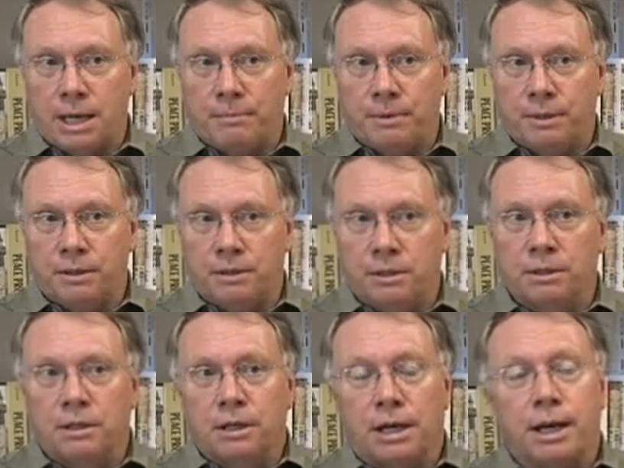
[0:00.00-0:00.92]
happened,
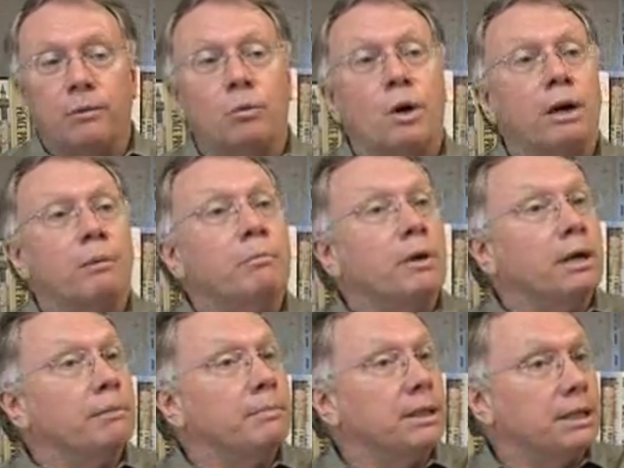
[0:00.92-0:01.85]
and what
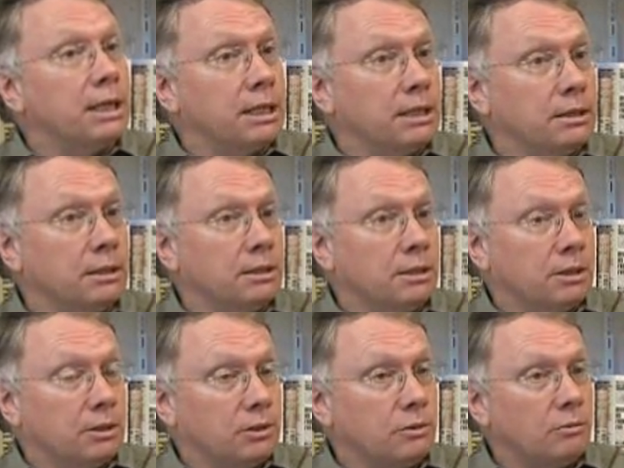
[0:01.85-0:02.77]
might be done
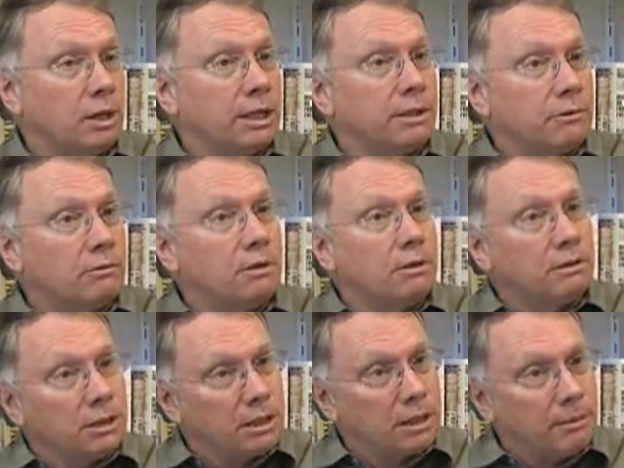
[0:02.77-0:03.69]
to right the
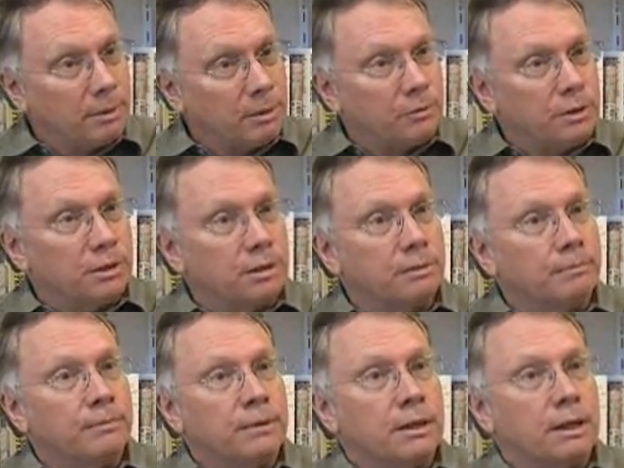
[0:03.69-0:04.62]
wrong. They'll come up with
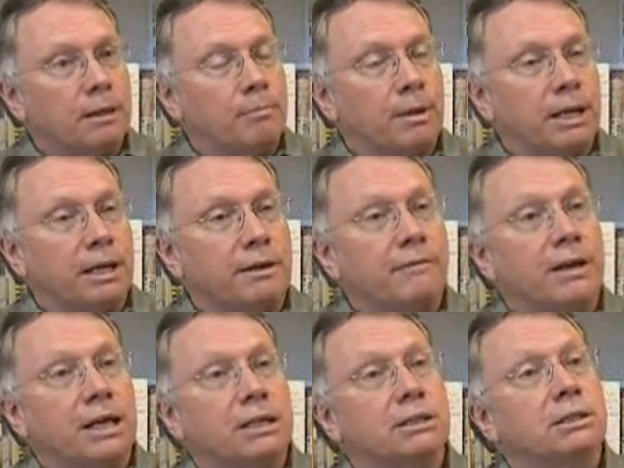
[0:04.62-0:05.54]
a plan
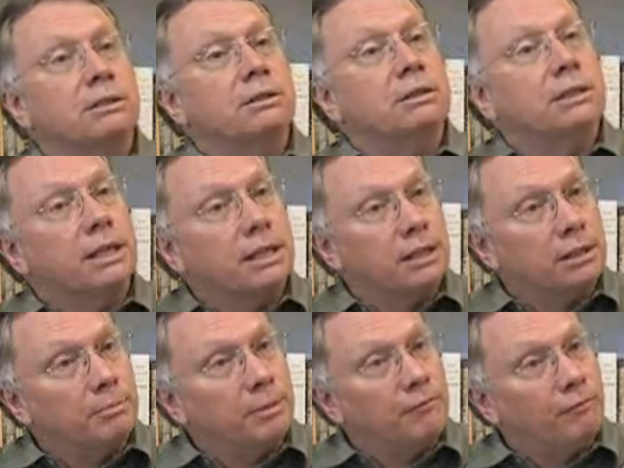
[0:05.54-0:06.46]
of action, and then
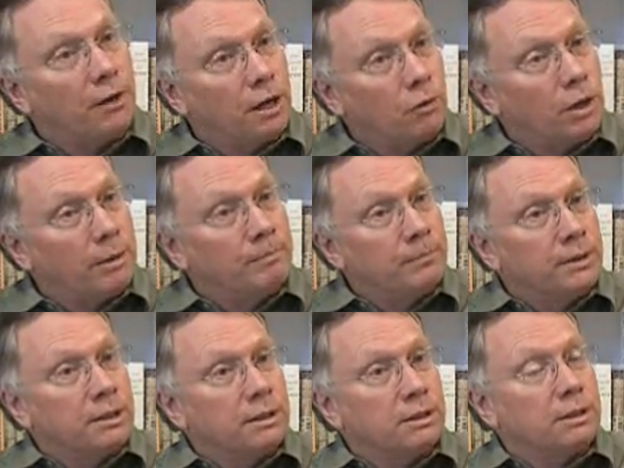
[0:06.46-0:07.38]
there'll be follow-up
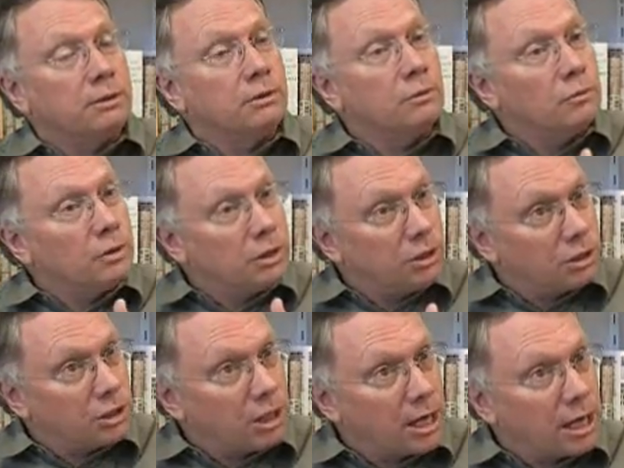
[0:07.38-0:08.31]
to
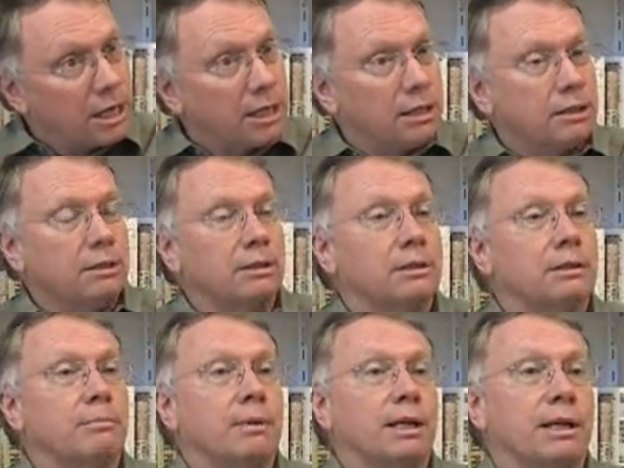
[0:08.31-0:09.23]
check
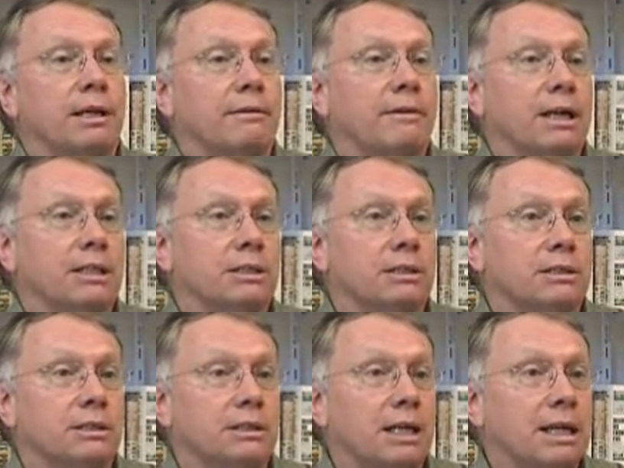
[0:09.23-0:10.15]
that the plan of
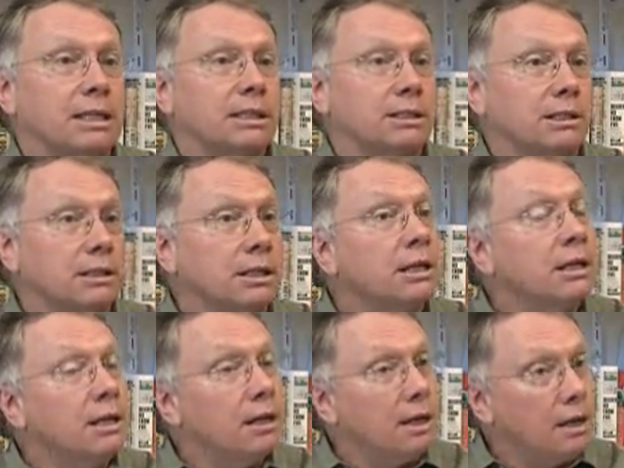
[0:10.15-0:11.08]
action is actually
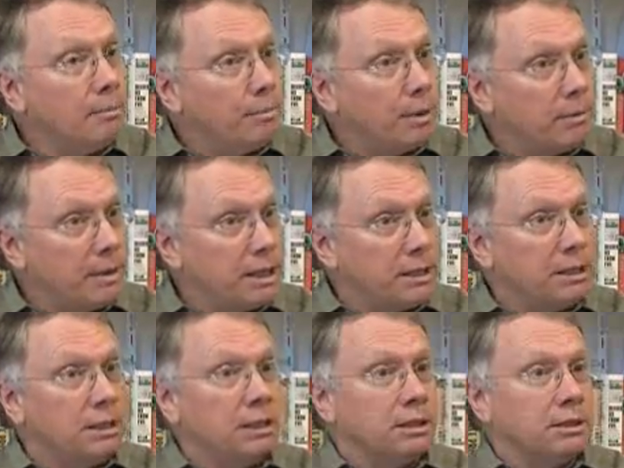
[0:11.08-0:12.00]

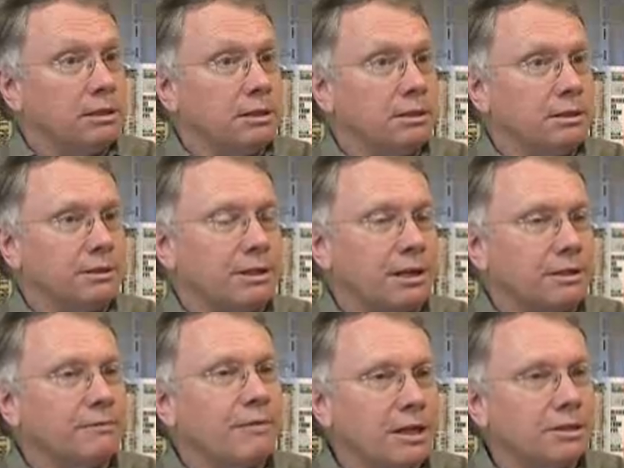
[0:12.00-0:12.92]
implemented to the
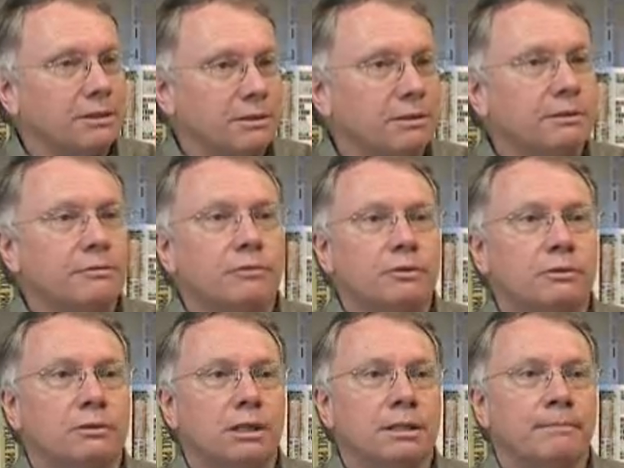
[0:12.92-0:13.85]
satisfaction of
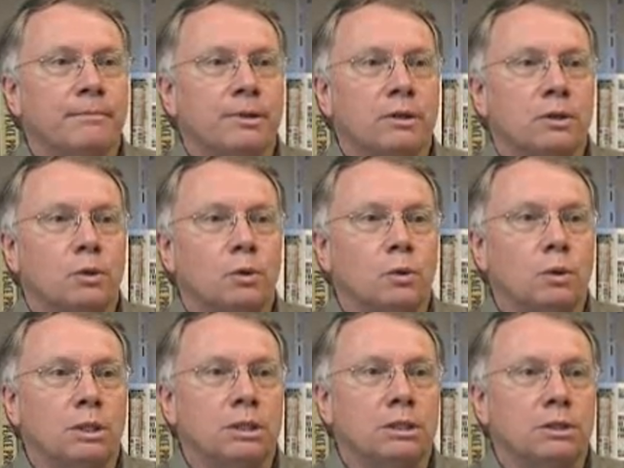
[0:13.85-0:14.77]
all
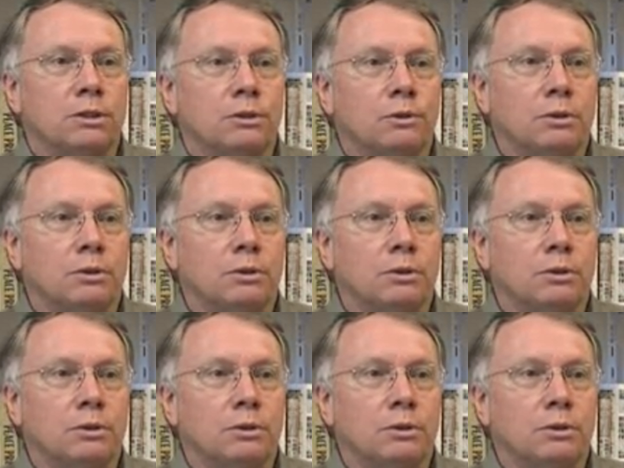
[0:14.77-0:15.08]
the